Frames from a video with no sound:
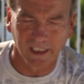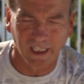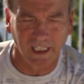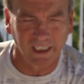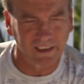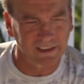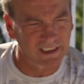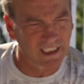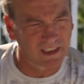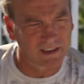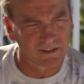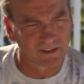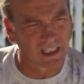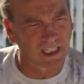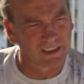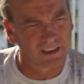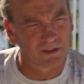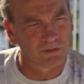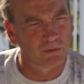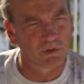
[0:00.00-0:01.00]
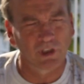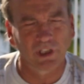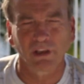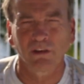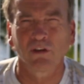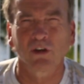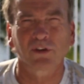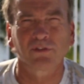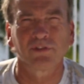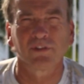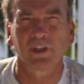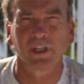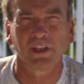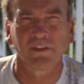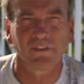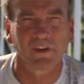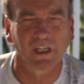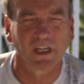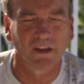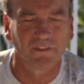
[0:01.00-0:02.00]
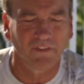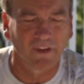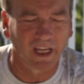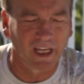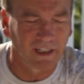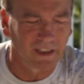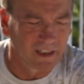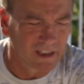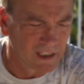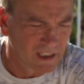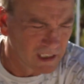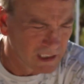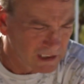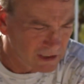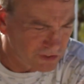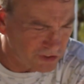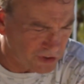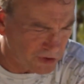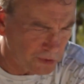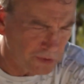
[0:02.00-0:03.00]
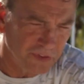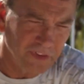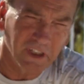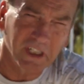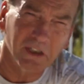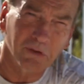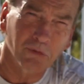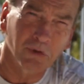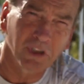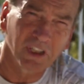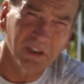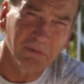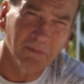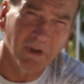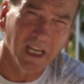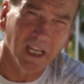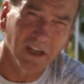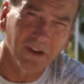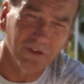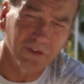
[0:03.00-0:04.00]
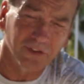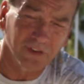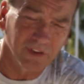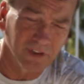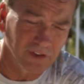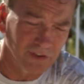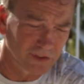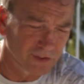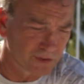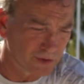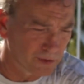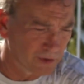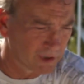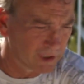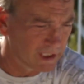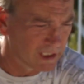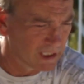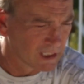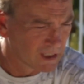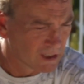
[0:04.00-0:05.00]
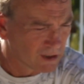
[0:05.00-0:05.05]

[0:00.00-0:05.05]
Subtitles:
I didn't really look for anything on that, because I don't think it really matters in this story.